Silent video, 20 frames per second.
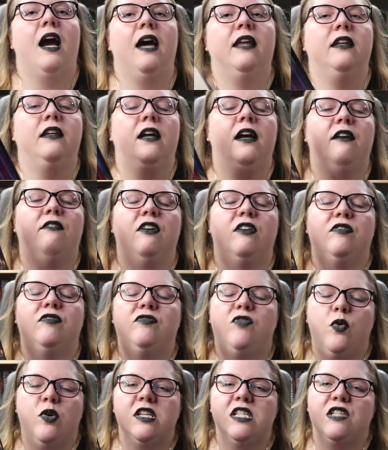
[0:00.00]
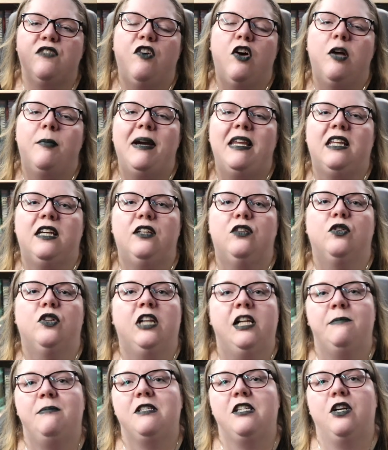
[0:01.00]
I then have Forest Fall by Lyndall
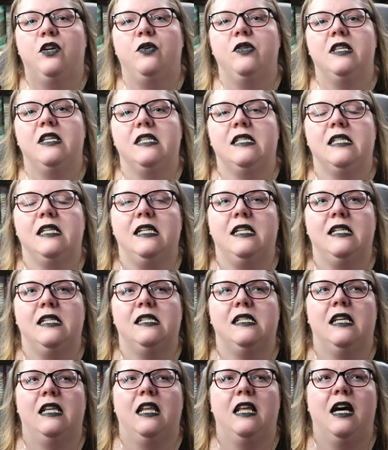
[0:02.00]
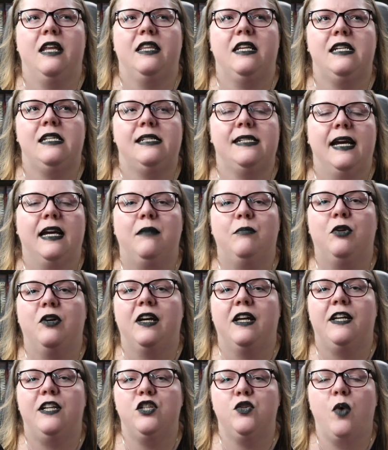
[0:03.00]
Clipstone. This is the second
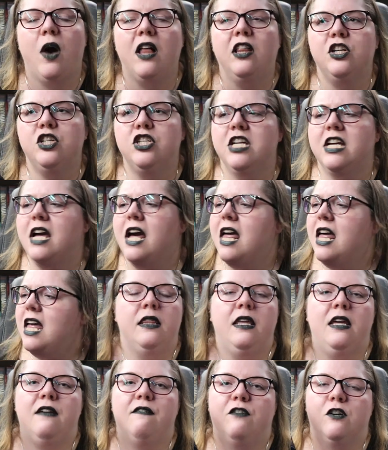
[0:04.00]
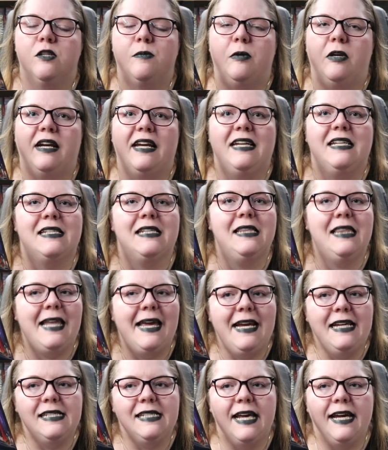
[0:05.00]
book in a duology. The first book is
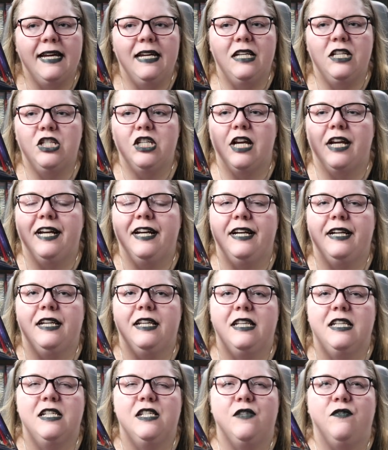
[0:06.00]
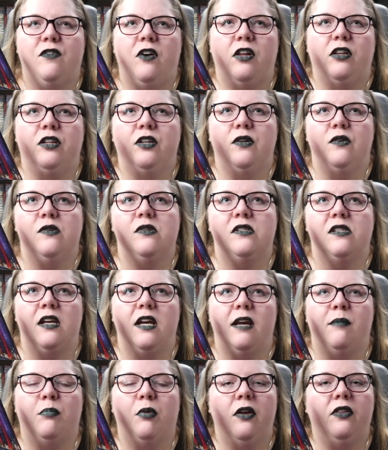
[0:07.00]
Lake's Edge and this follows
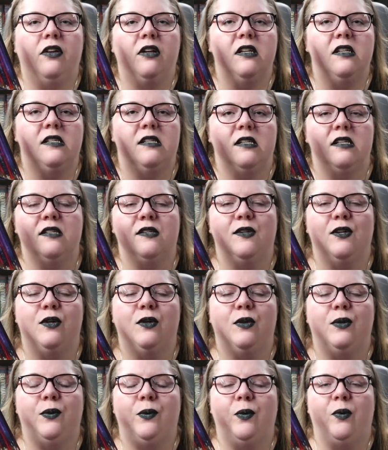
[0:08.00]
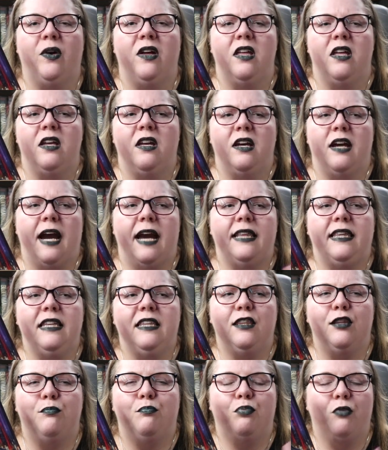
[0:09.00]
a brother and sister who I
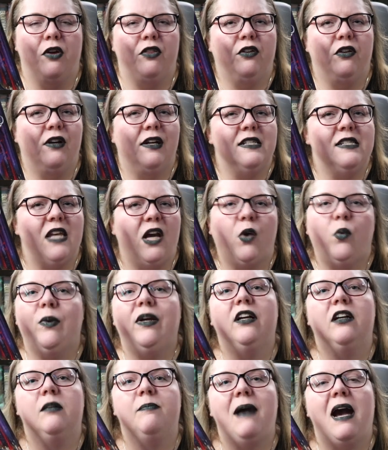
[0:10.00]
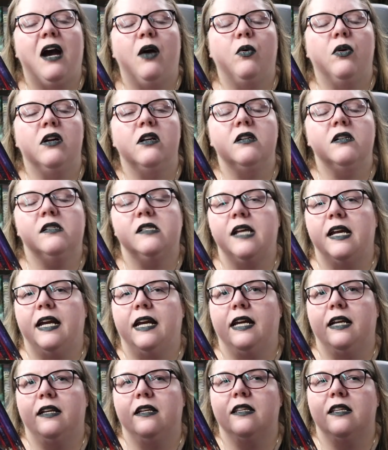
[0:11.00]
think the brother has like weird powers
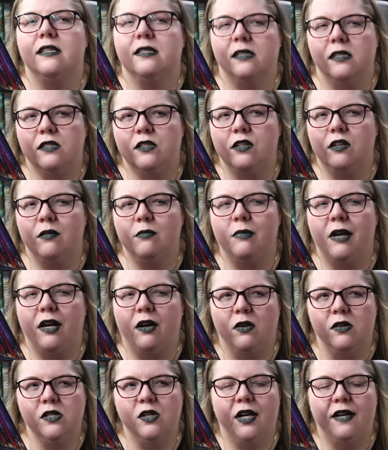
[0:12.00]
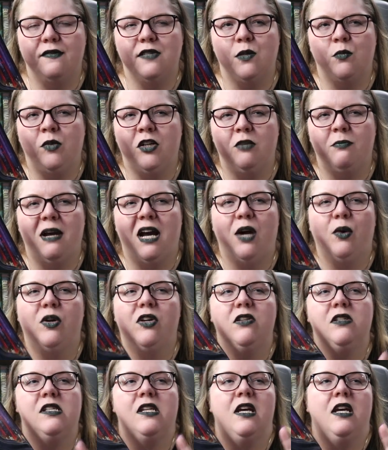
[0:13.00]
and the sister might also have some weird
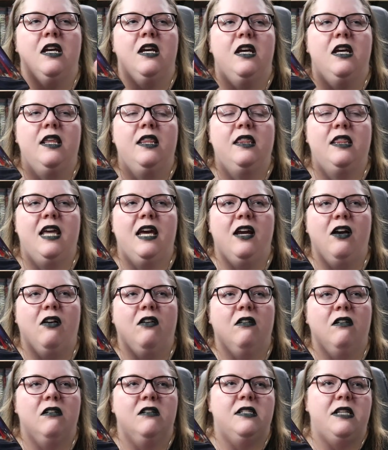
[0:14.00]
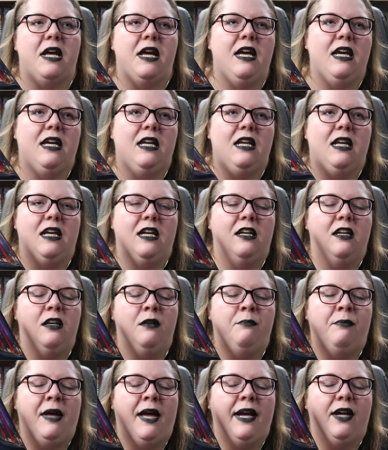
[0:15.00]
powers. They are taken
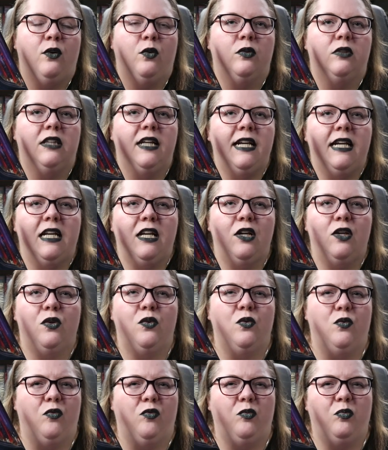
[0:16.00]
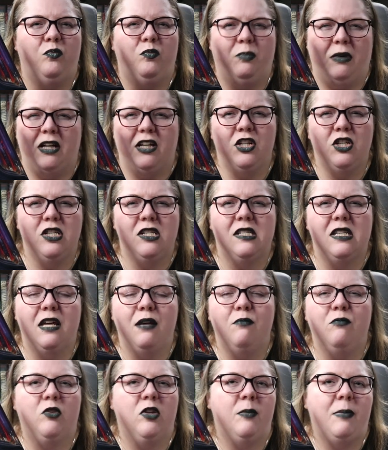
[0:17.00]
in by an old lady who punishes
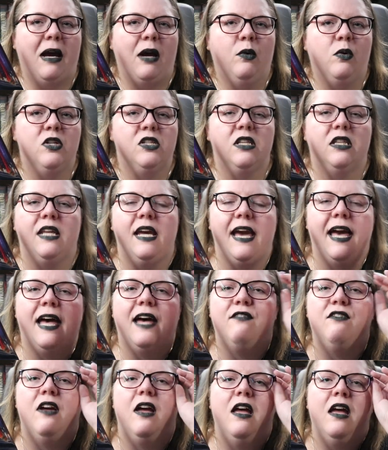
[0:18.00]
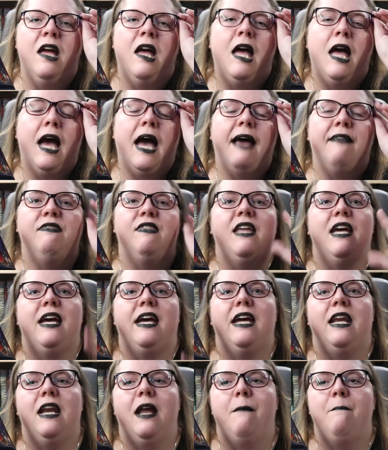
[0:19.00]
them for the powers that they have and
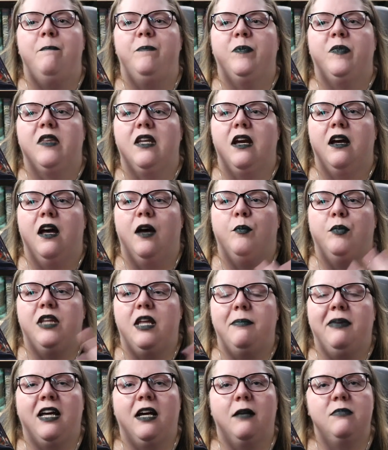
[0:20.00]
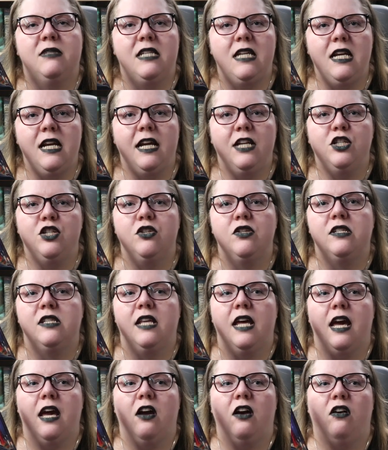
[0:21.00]
then um, when they become teenagers,
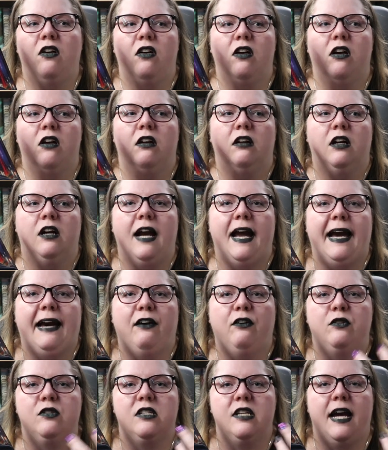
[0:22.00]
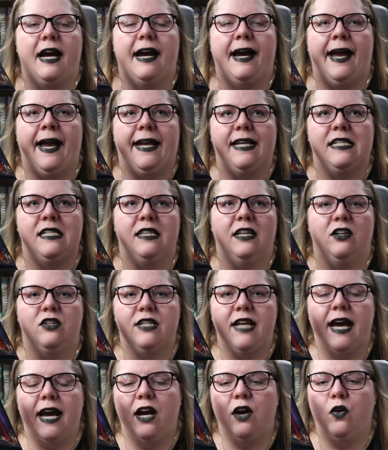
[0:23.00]
they are out at their
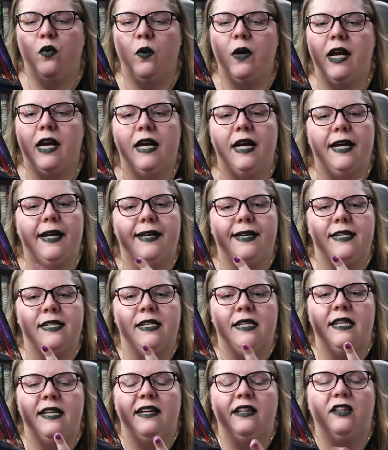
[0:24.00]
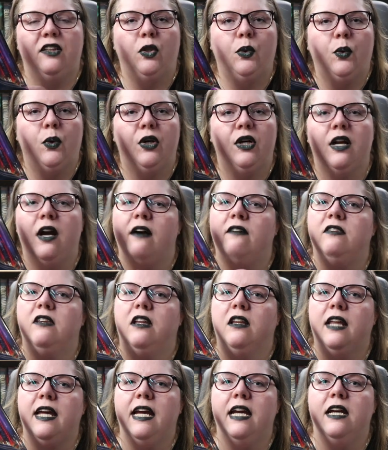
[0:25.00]
town and the lord of
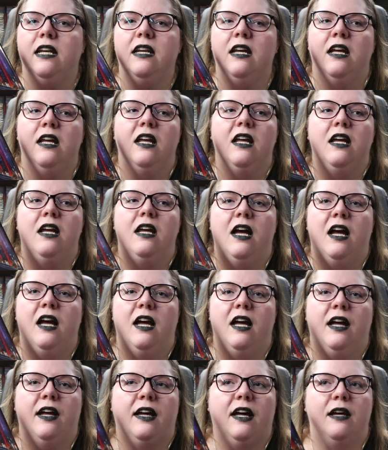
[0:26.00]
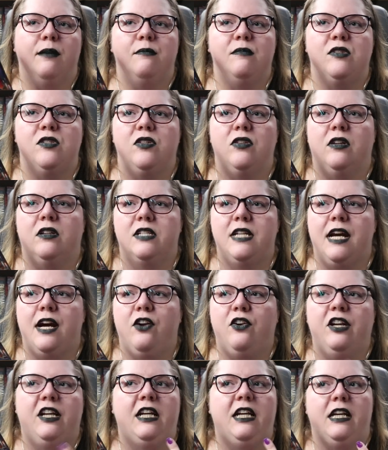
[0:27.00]
the land uh, comes to their
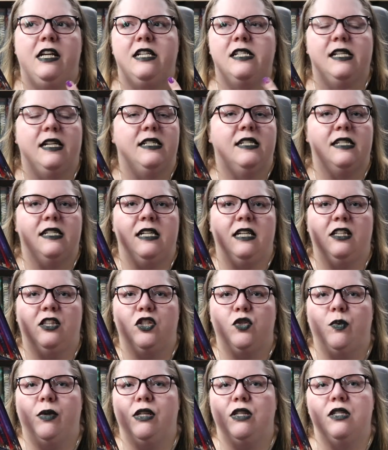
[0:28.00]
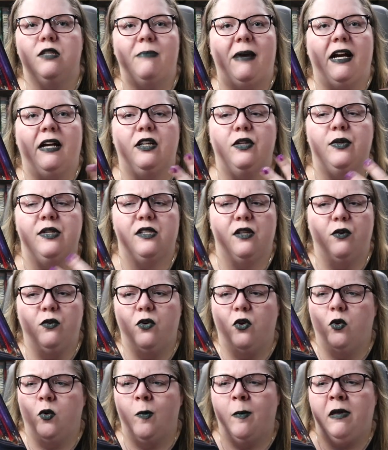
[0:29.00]
town and he decides to take the twins back to his
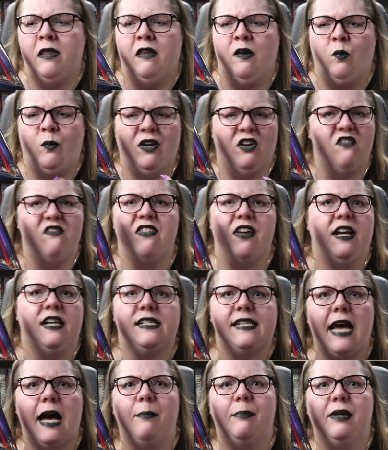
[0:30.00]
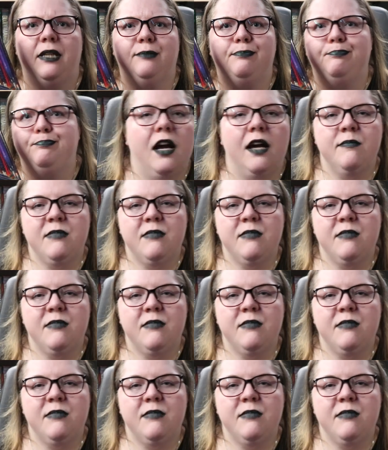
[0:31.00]
own home and then weird things happen.